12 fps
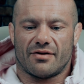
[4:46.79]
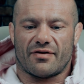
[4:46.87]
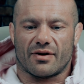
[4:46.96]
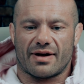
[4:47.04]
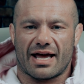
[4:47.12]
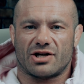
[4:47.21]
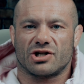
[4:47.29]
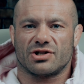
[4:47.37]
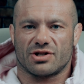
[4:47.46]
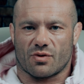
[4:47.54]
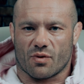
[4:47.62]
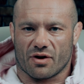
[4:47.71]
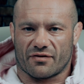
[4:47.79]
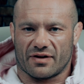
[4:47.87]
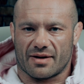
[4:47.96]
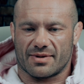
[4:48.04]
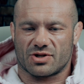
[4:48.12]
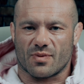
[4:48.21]
variations that work for
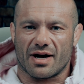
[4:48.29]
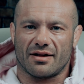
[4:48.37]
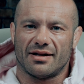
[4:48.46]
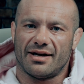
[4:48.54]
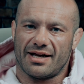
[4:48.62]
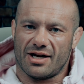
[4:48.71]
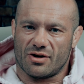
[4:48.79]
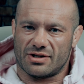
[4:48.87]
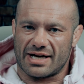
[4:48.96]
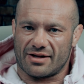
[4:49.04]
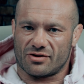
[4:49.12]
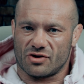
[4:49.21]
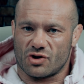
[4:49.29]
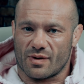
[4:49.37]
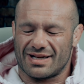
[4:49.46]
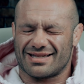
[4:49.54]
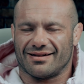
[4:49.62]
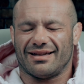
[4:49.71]
them as well, irritate their
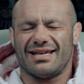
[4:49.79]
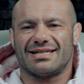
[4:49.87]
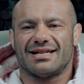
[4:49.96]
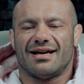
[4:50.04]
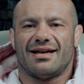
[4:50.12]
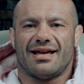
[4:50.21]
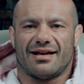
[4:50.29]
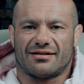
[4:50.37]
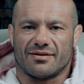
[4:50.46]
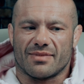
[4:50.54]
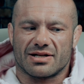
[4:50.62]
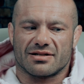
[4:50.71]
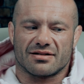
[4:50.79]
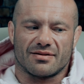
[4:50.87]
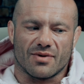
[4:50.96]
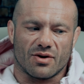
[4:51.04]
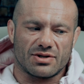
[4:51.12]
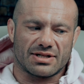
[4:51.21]
joints the least, hit their muscles the
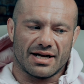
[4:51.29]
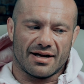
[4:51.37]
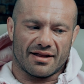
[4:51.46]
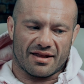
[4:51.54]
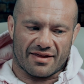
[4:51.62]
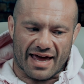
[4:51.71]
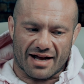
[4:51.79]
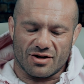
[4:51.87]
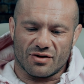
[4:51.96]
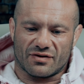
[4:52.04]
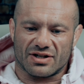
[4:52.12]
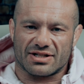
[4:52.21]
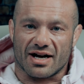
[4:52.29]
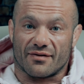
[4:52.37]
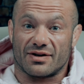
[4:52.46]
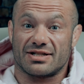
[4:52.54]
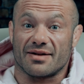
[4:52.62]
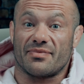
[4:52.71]
most, then you've
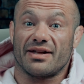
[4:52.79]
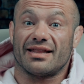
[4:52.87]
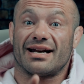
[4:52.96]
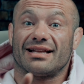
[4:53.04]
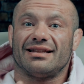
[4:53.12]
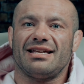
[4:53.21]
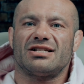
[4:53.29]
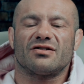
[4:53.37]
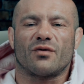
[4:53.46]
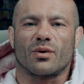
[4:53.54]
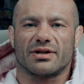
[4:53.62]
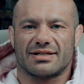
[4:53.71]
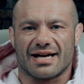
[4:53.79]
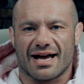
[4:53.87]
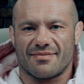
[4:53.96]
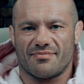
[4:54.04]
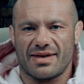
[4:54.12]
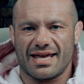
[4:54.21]
discovered something that at least for the
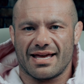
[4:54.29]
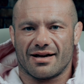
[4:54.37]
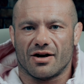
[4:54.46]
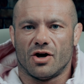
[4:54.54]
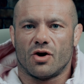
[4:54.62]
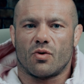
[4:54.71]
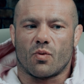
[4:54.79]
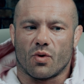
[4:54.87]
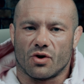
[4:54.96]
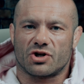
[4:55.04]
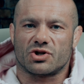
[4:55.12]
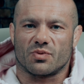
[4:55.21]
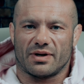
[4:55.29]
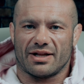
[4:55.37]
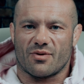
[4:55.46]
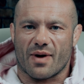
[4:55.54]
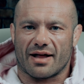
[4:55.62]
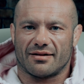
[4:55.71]
time being works
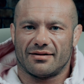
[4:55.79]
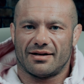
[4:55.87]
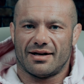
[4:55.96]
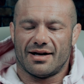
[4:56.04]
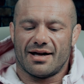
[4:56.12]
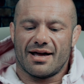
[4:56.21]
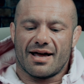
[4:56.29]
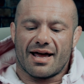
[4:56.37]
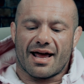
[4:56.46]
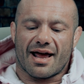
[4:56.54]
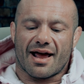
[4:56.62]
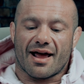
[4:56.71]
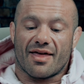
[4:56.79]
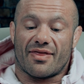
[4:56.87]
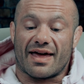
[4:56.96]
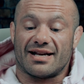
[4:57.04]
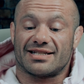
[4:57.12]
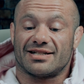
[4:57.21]
really well.
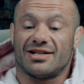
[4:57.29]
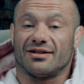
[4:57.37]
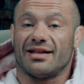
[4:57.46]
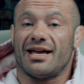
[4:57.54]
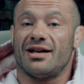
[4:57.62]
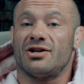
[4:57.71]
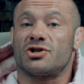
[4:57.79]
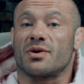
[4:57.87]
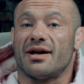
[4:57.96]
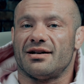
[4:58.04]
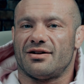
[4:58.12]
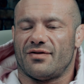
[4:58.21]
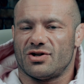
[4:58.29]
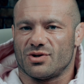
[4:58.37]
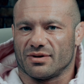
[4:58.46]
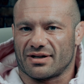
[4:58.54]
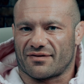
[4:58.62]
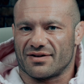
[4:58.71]
That is until
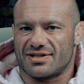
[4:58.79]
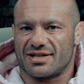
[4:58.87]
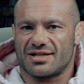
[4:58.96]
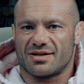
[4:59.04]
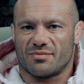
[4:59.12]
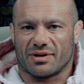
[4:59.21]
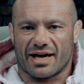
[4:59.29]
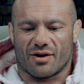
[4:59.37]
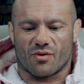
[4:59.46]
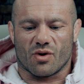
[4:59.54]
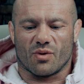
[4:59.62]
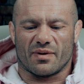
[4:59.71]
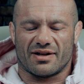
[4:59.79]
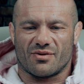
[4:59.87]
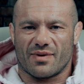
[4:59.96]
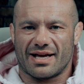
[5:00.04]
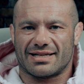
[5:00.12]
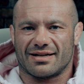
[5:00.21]
intra-individual differences play a role within
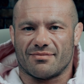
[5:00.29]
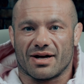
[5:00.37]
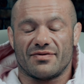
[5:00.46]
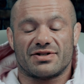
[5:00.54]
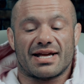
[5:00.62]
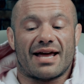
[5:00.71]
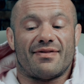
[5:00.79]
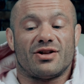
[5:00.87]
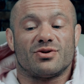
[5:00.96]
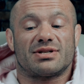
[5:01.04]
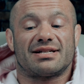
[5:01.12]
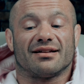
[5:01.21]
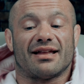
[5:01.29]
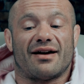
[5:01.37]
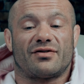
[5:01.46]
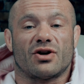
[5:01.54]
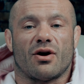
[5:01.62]
weeks and months, and then you still have to